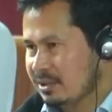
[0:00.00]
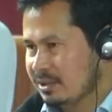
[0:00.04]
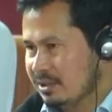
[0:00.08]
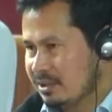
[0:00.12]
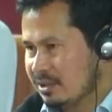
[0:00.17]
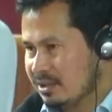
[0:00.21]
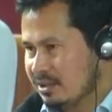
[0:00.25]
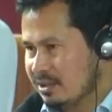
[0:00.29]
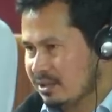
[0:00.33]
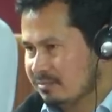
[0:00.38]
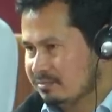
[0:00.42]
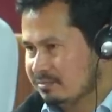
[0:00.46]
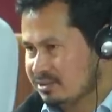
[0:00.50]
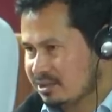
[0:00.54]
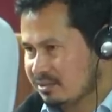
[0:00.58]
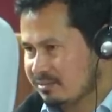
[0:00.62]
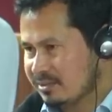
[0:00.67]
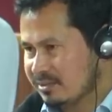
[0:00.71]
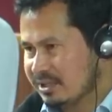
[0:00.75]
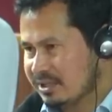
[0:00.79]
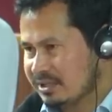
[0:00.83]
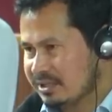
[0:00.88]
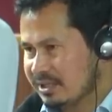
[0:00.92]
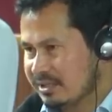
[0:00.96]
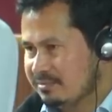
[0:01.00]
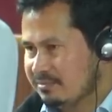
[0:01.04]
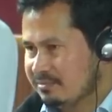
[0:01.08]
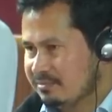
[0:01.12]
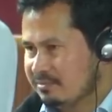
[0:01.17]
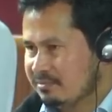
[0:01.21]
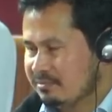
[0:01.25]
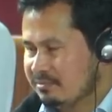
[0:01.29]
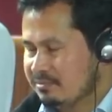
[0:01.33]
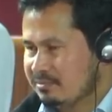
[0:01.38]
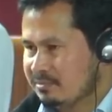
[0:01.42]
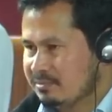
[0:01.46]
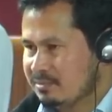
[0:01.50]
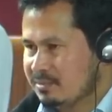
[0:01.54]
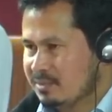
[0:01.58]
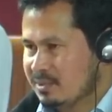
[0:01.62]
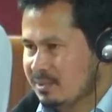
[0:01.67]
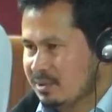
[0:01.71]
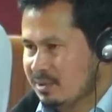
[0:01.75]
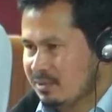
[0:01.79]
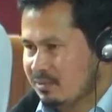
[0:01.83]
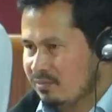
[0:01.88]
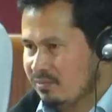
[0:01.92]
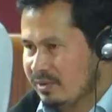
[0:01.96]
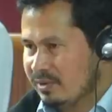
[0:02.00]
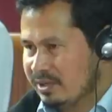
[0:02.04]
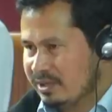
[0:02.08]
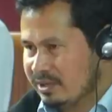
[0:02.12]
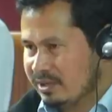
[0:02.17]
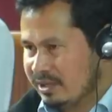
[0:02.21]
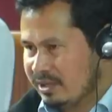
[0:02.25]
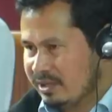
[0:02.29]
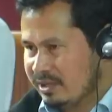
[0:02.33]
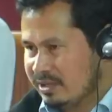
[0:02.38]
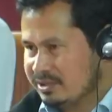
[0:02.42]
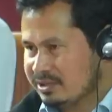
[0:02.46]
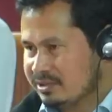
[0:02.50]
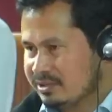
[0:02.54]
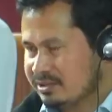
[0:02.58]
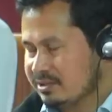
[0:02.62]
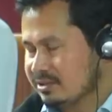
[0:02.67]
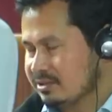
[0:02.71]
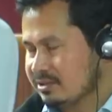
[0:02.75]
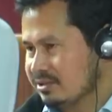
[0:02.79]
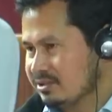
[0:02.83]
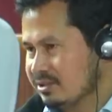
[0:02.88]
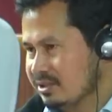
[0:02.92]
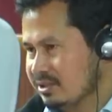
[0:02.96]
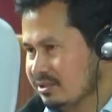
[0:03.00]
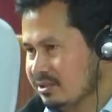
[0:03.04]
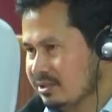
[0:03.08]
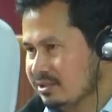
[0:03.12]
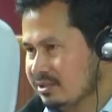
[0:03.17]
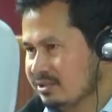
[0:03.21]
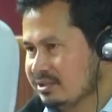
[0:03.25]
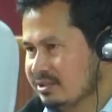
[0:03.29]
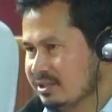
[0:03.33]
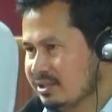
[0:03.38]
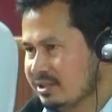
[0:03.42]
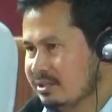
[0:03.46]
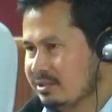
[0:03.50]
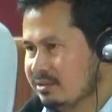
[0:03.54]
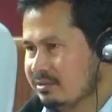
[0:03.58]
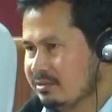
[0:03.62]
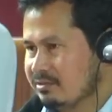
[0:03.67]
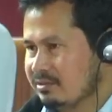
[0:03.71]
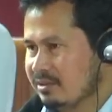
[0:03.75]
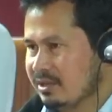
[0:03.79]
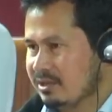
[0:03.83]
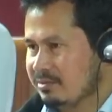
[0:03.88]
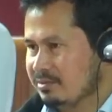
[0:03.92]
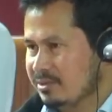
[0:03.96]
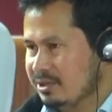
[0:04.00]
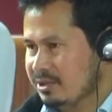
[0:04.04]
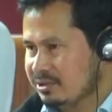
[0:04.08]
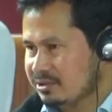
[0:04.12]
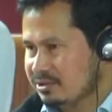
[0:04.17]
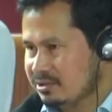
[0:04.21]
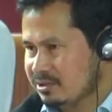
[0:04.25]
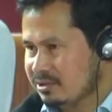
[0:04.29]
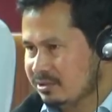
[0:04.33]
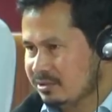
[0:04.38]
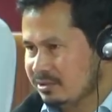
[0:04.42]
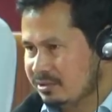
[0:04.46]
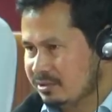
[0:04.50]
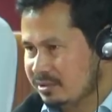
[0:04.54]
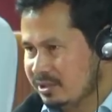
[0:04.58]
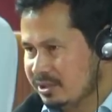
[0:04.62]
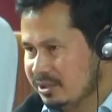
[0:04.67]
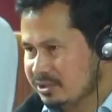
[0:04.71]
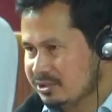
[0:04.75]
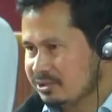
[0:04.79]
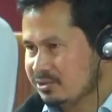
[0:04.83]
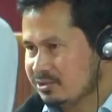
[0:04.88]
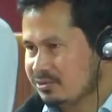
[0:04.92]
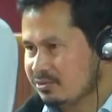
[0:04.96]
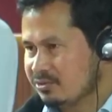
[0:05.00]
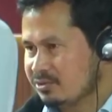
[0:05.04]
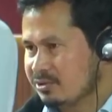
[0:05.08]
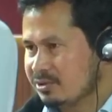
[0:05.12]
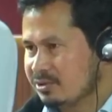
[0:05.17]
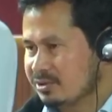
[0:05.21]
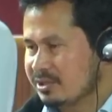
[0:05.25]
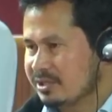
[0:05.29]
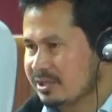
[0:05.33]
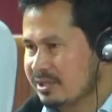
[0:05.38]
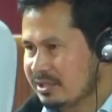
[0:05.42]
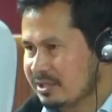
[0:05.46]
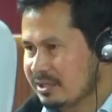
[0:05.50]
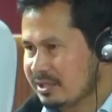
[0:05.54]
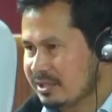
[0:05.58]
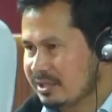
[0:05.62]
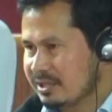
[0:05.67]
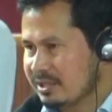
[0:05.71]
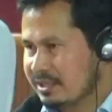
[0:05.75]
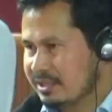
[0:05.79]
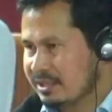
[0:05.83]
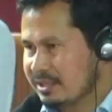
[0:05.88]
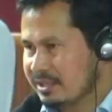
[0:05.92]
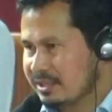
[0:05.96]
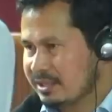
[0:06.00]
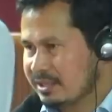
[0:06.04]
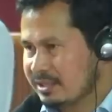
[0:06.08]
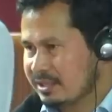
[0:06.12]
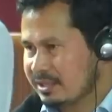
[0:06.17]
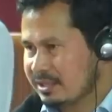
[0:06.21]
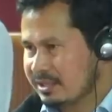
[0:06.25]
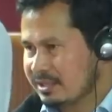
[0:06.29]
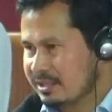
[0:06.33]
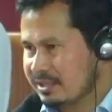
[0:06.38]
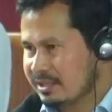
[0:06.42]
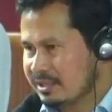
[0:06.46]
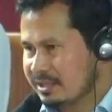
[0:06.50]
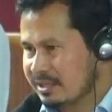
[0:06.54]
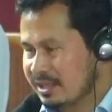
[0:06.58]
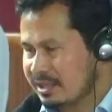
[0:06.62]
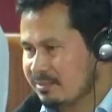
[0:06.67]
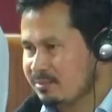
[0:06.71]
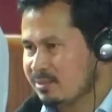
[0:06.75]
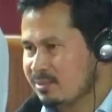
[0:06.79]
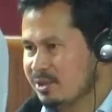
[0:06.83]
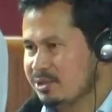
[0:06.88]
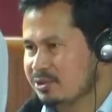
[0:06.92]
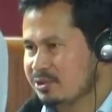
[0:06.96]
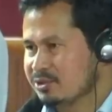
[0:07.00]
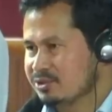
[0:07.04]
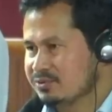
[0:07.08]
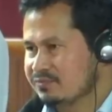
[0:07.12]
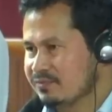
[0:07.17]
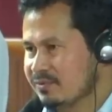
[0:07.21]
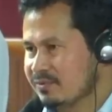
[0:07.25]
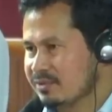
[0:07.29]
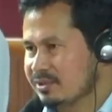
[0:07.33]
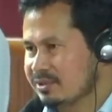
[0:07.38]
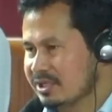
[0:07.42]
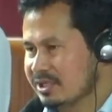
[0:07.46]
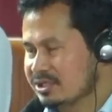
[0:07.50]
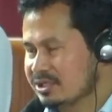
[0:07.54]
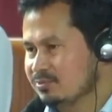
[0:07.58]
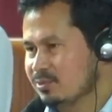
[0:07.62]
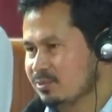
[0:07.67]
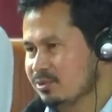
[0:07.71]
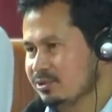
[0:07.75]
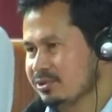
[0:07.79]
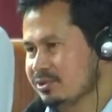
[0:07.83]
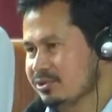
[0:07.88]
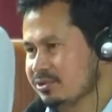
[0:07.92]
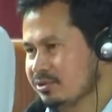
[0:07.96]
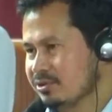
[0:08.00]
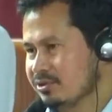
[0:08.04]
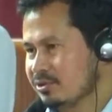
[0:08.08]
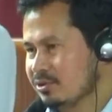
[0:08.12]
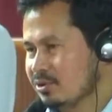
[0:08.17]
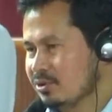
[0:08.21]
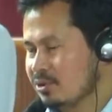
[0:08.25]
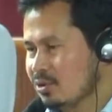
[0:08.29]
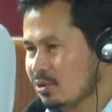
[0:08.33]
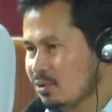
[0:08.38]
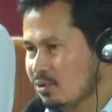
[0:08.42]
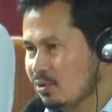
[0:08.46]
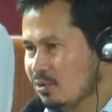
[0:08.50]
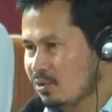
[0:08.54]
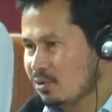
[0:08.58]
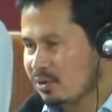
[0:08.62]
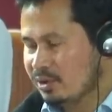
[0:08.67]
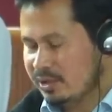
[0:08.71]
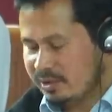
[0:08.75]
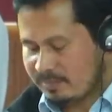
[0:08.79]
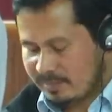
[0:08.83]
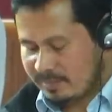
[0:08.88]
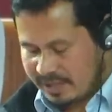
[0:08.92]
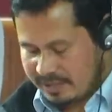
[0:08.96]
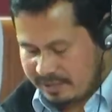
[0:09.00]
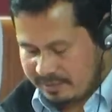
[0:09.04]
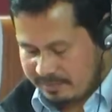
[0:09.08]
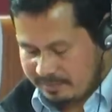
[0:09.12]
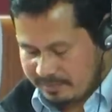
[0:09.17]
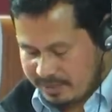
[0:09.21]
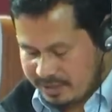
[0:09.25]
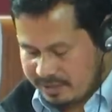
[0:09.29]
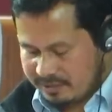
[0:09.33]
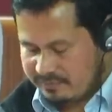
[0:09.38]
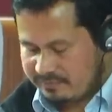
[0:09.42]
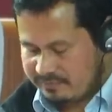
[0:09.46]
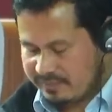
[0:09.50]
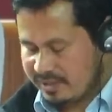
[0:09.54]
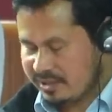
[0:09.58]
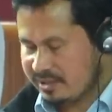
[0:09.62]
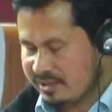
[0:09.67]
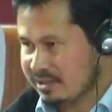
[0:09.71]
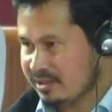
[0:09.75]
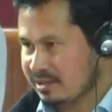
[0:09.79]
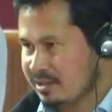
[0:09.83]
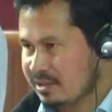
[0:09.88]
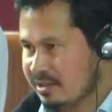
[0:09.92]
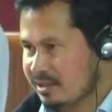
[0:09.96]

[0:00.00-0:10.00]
Come summertime, when the rainy season, season starts, that means this road can be used for transportation only by the big vehicle,